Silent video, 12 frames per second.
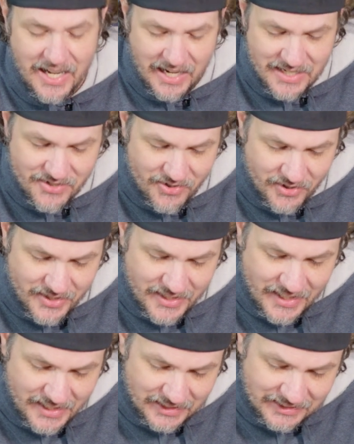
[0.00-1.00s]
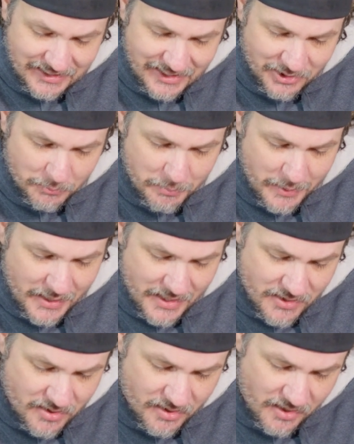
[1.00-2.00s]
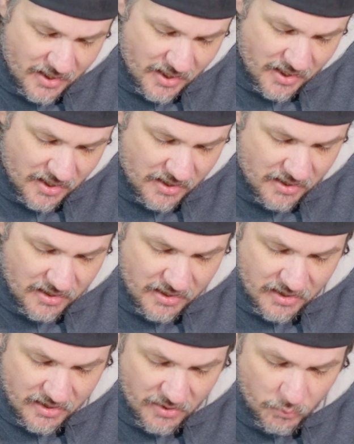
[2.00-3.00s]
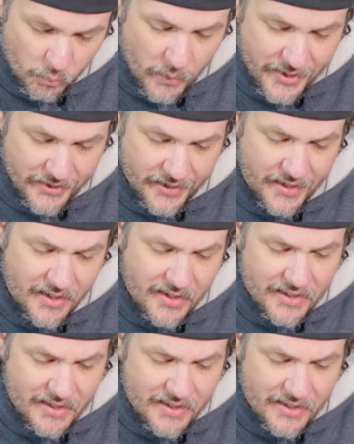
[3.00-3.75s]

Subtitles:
I start to get a little bit weary.